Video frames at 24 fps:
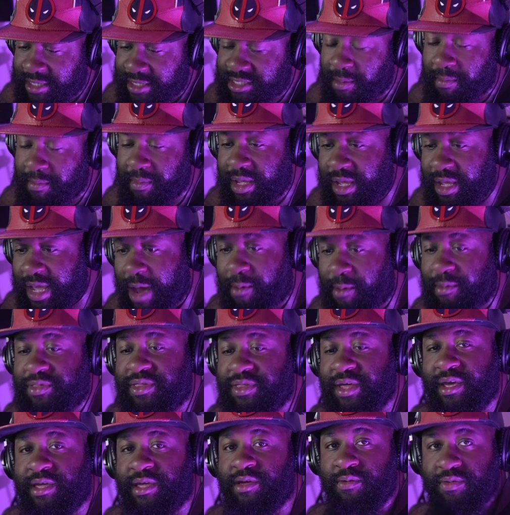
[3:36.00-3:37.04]
to me, I would
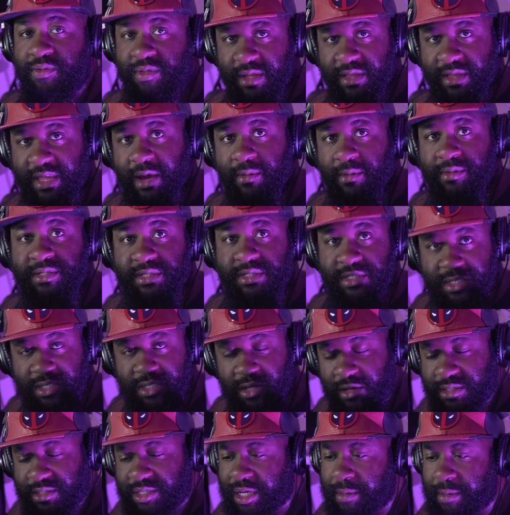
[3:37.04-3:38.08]
think you think that was
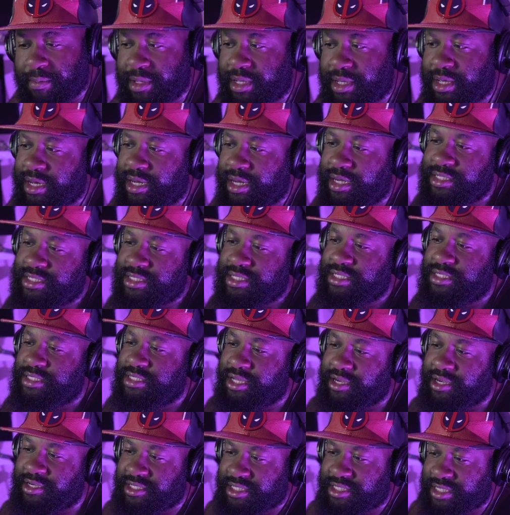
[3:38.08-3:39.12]
insulting because he,
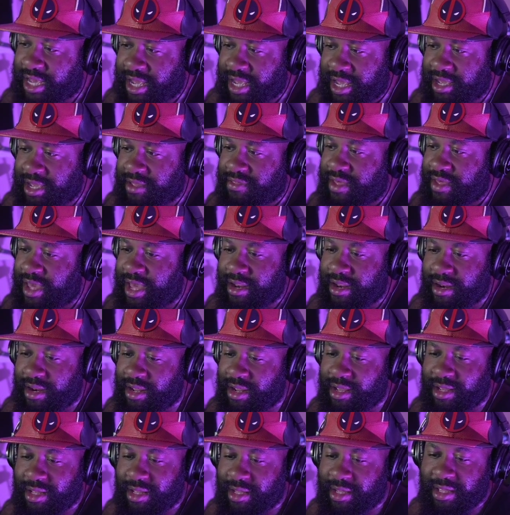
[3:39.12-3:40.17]
they're saying that
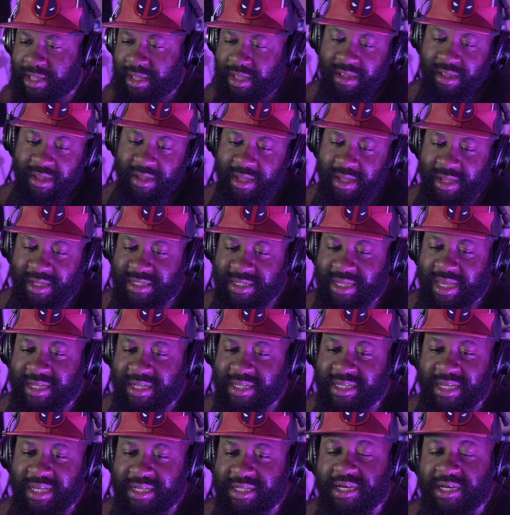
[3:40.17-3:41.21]
it's it,
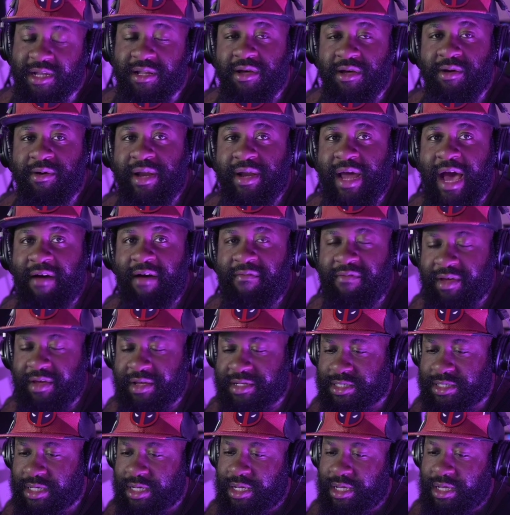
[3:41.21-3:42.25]
it's clear and
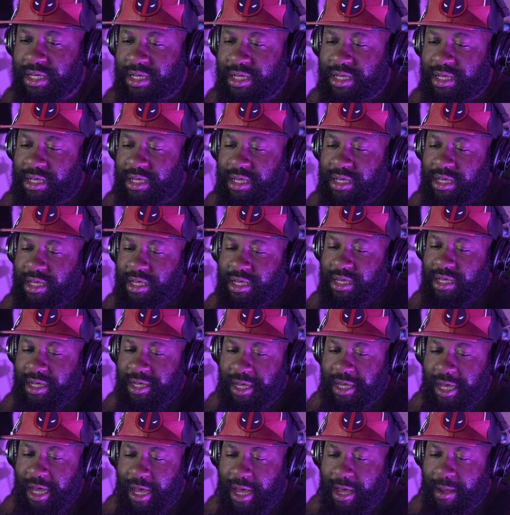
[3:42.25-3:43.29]
obvious,
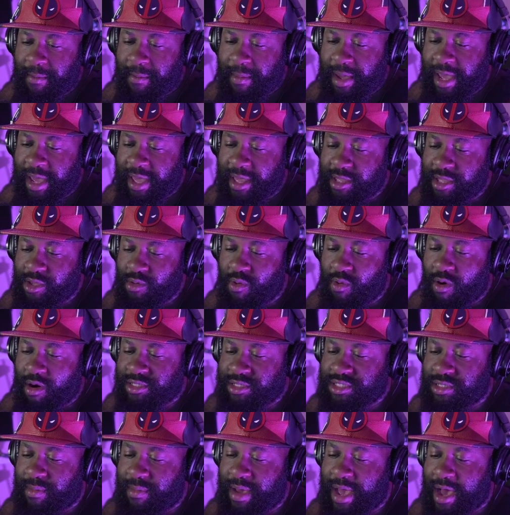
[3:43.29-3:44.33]
um, and you are
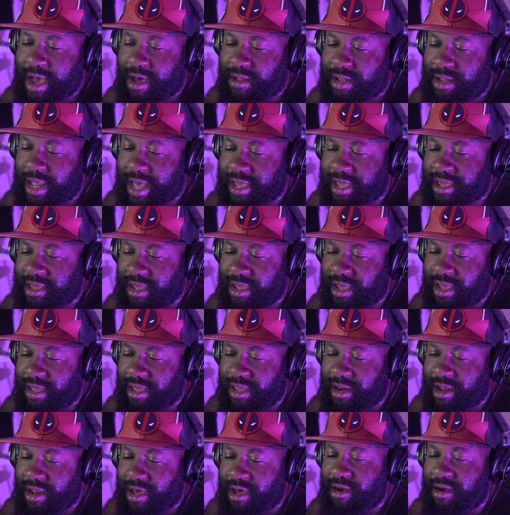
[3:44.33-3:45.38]
somehow like
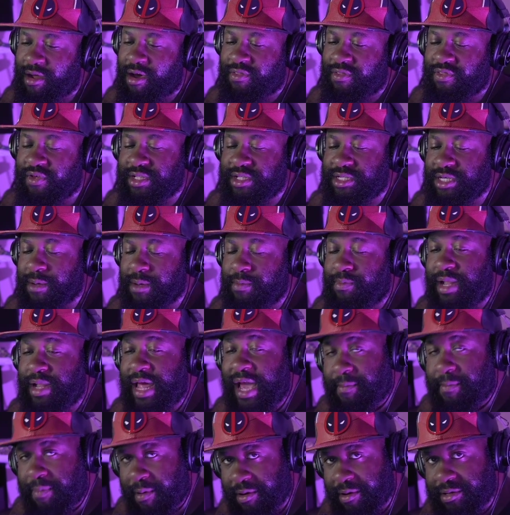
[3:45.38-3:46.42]
an unauthentic
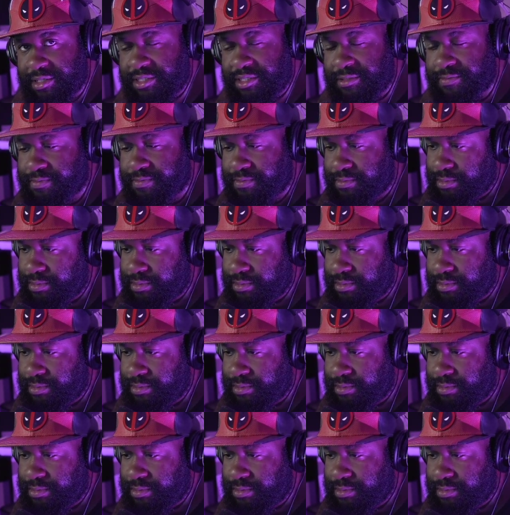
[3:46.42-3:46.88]
black person